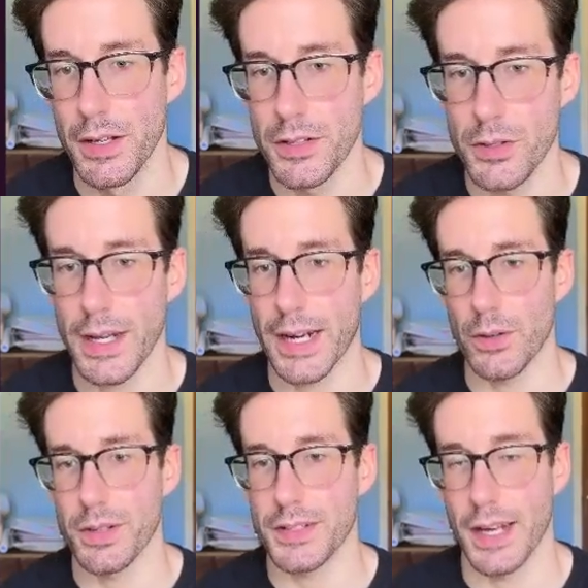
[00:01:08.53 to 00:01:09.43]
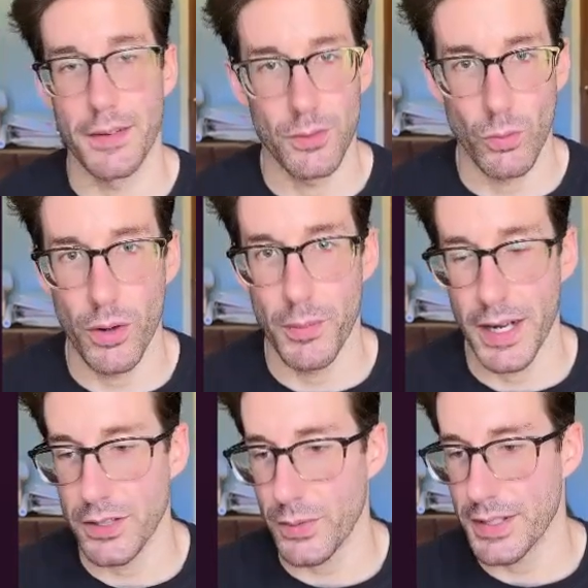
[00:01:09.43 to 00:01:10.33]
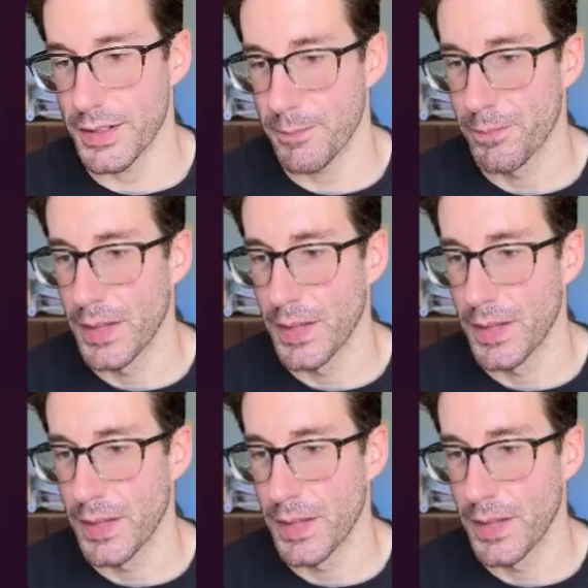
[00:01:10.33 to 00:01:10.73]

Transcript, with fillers: Two categories again, where money is wasted.